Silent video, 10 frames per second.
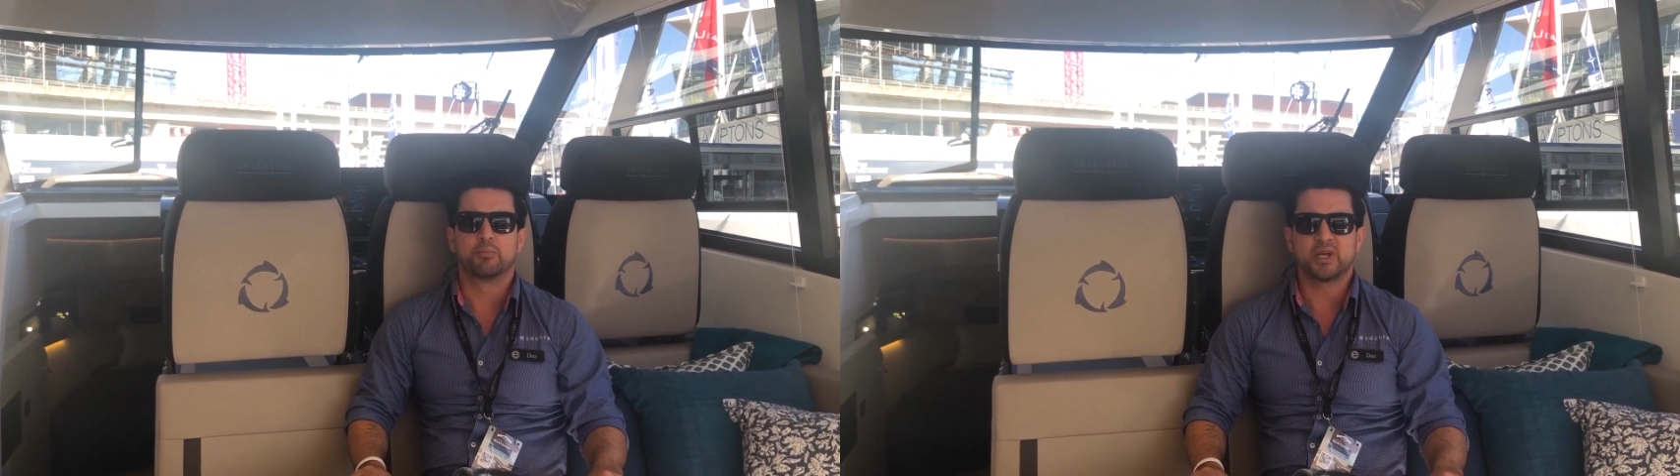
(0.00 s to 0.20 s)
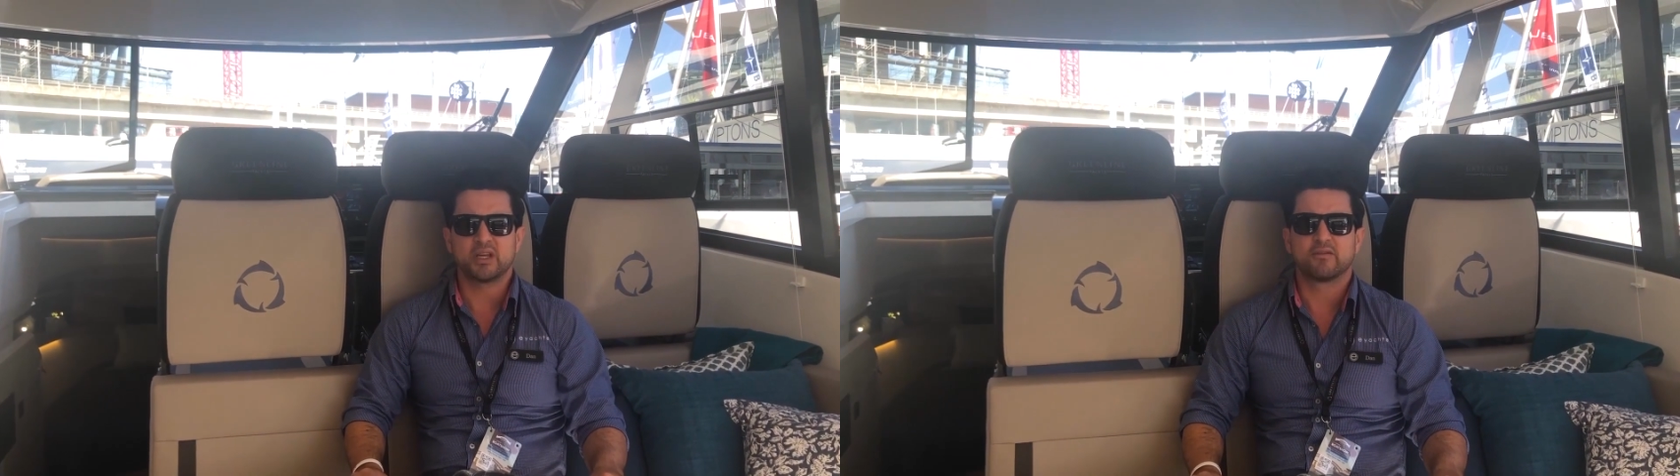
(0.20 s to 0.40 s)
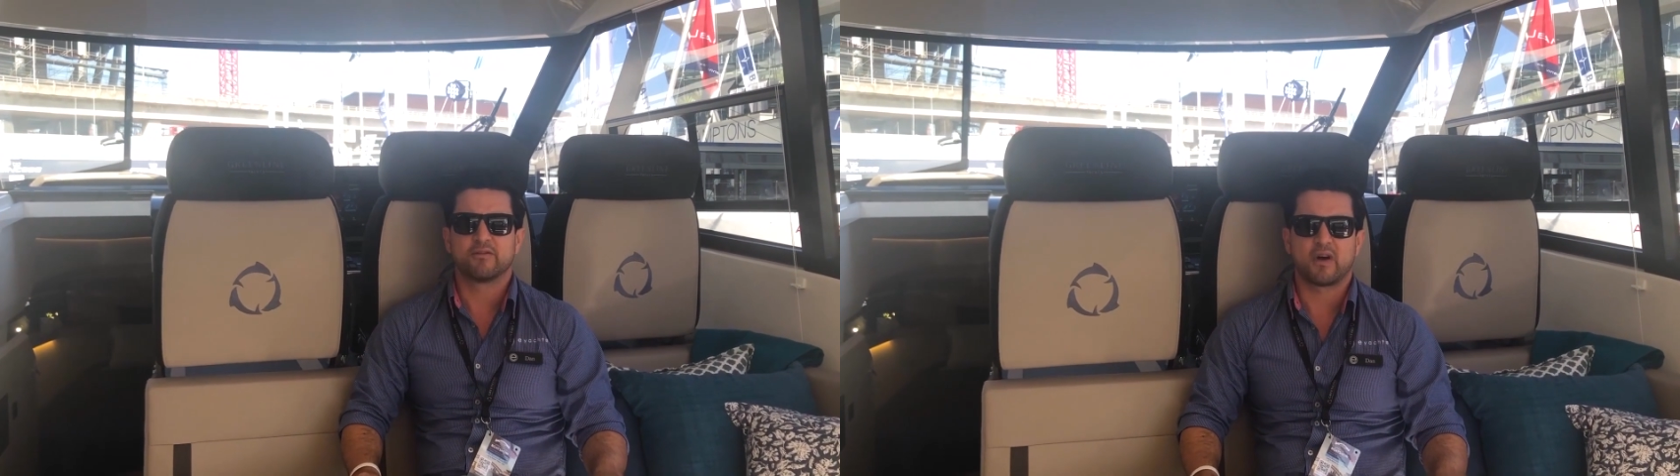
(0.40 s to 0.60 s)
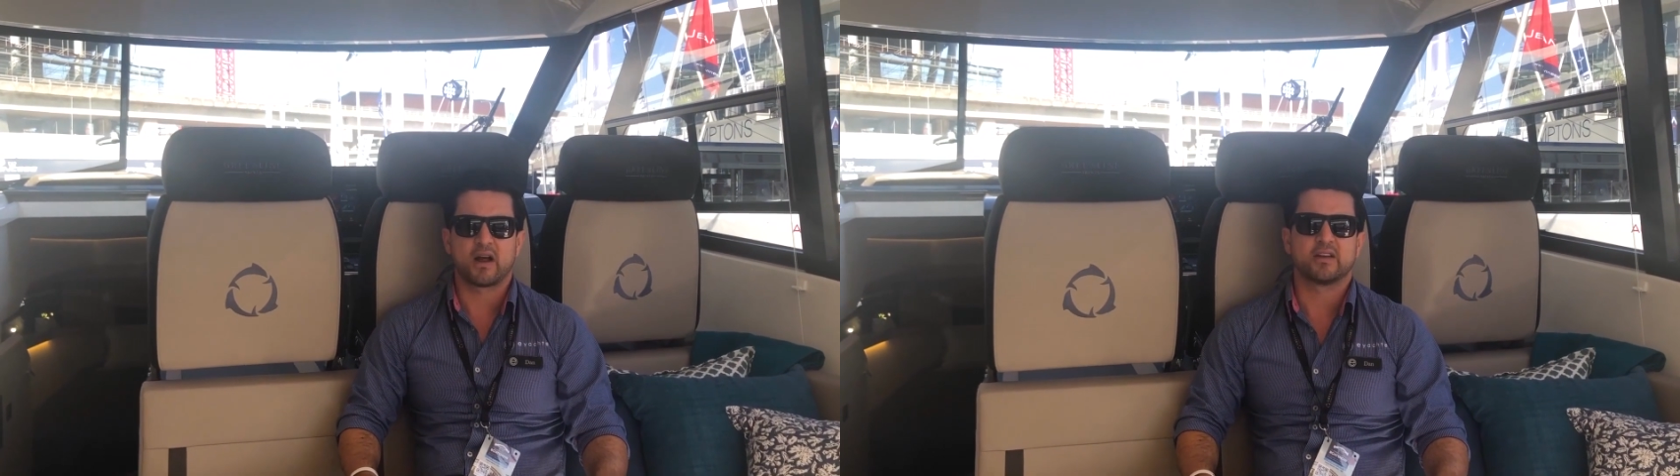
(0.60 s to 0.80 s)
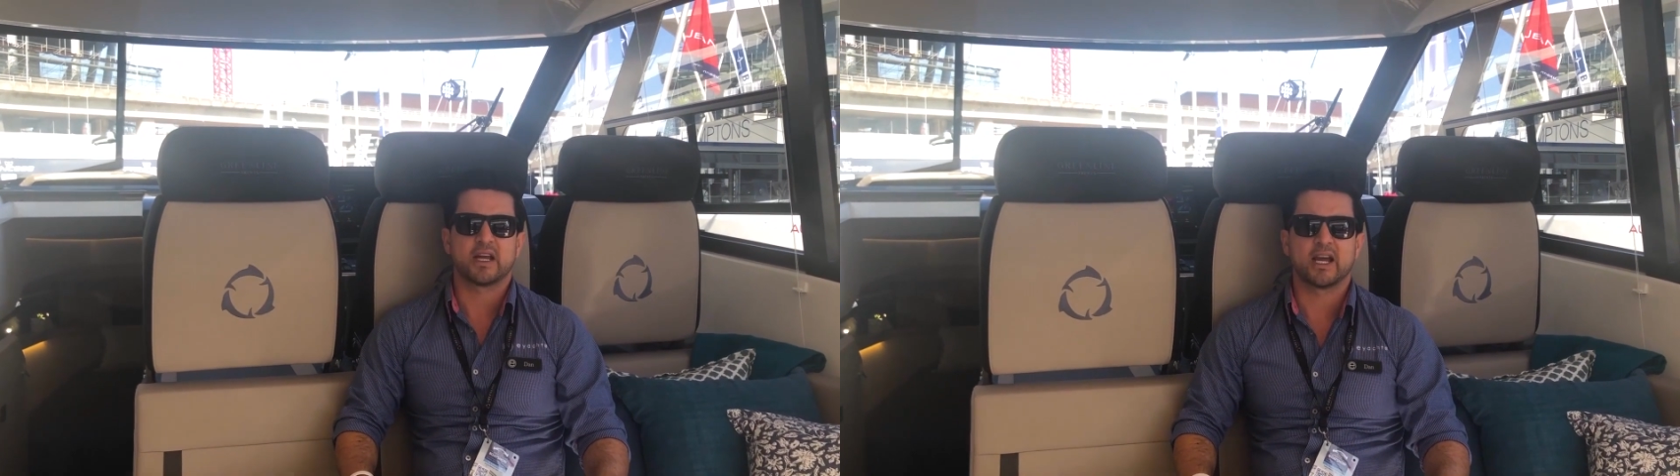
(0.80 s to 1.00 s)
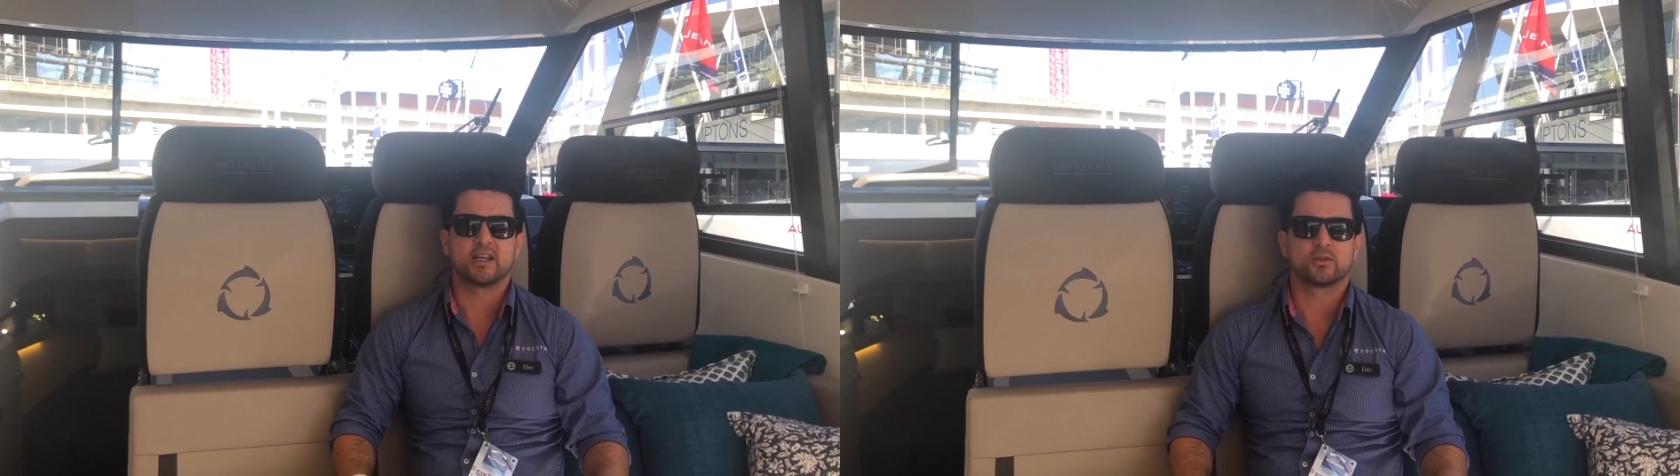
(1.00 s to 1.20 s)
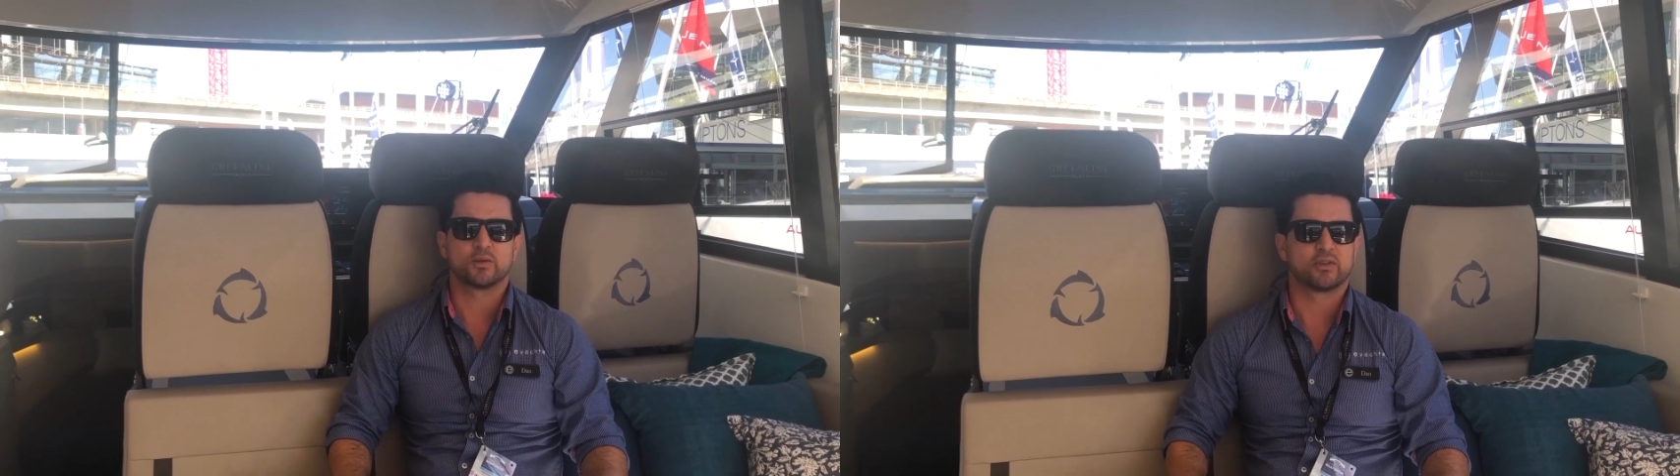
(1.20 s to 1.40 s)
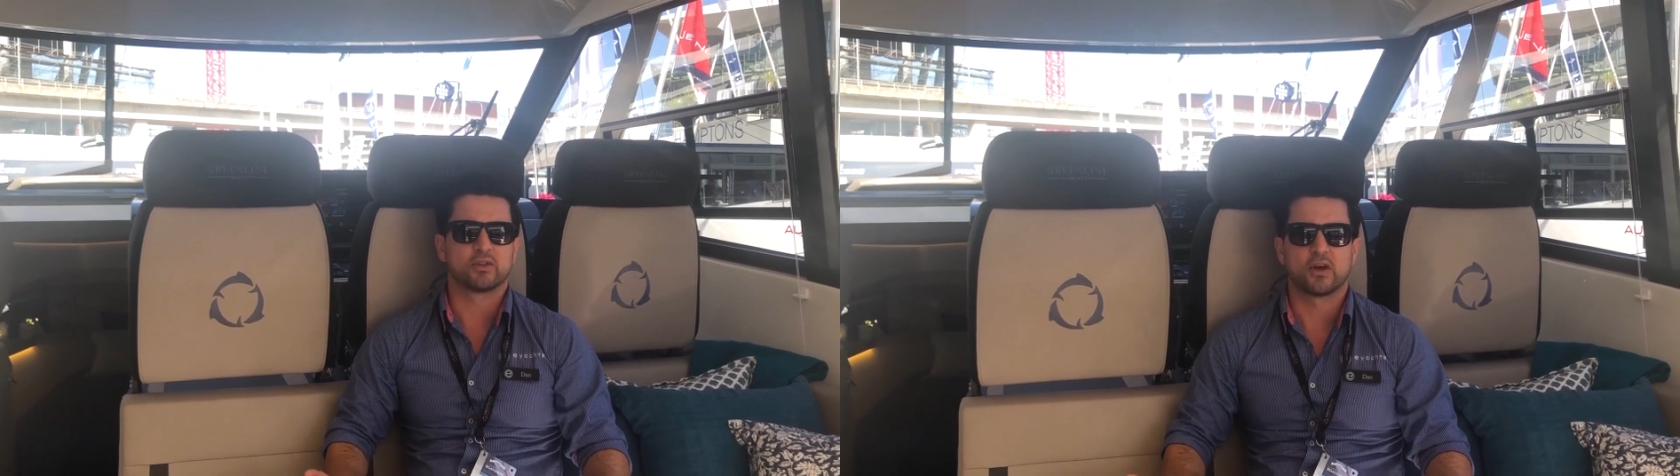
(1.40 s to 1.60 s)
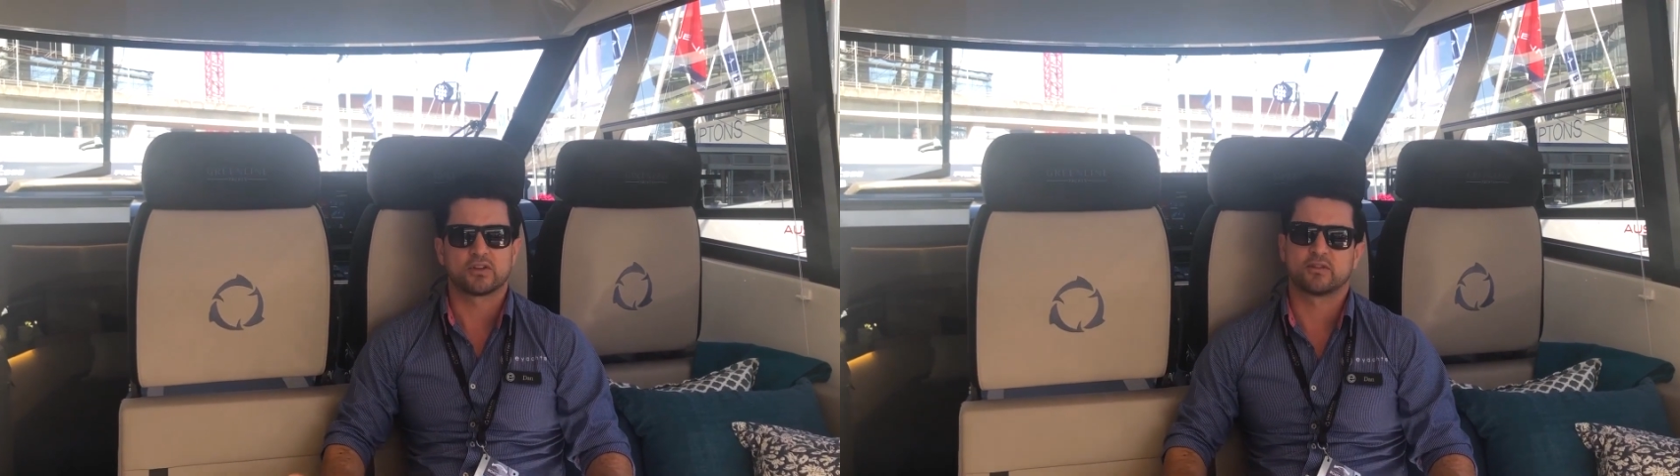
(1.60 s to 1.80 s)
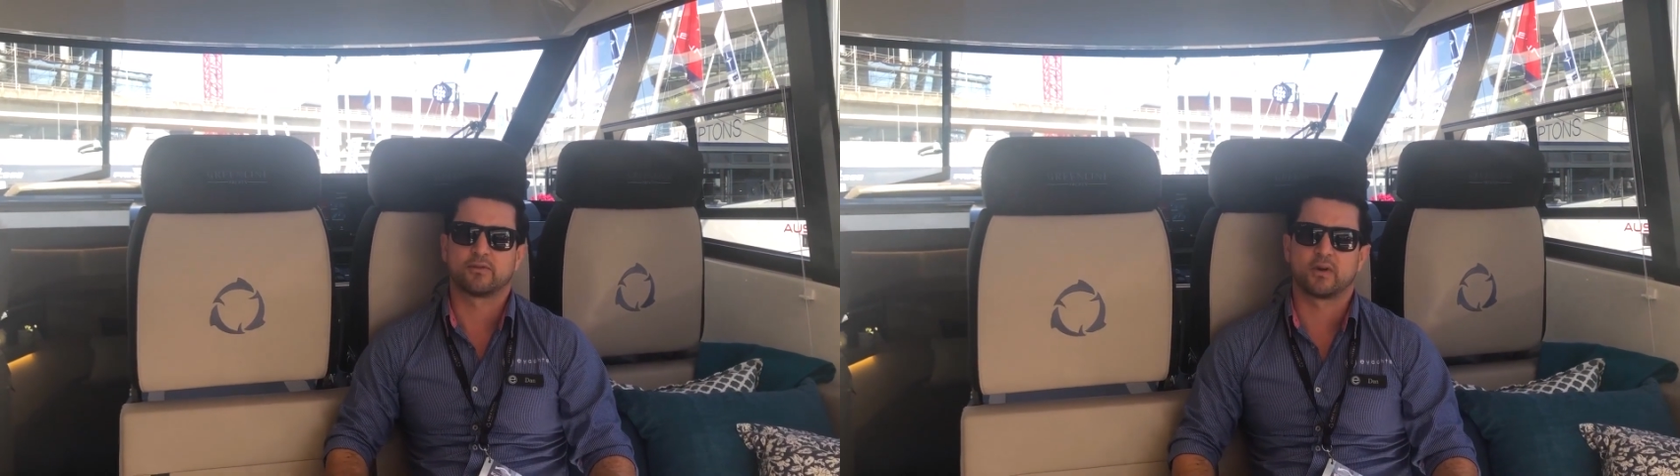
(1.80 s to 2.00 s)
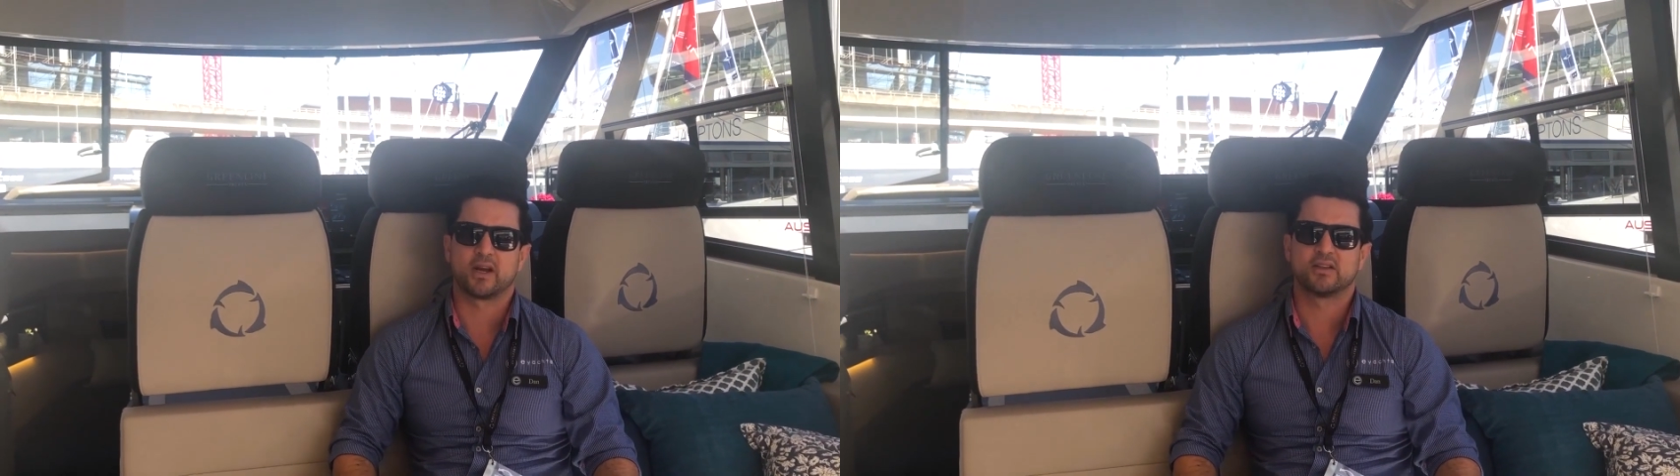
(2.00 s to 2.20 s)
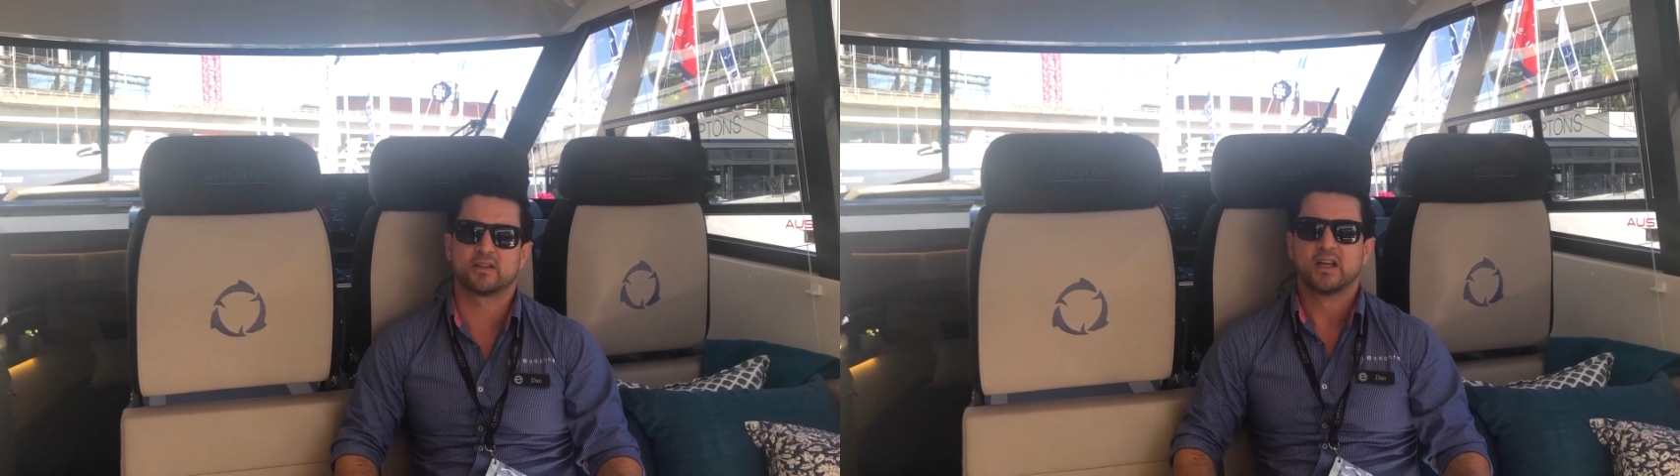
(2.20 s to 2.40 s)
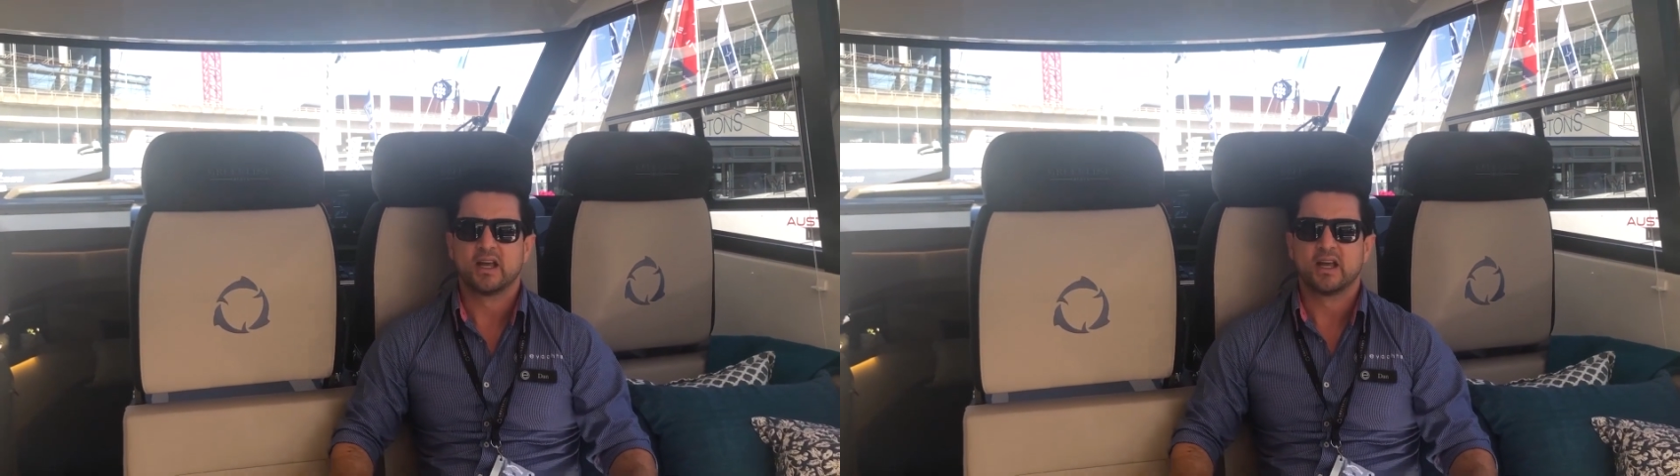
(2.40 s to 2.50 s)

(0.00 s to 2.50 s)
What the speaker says: big fun days with lots of friends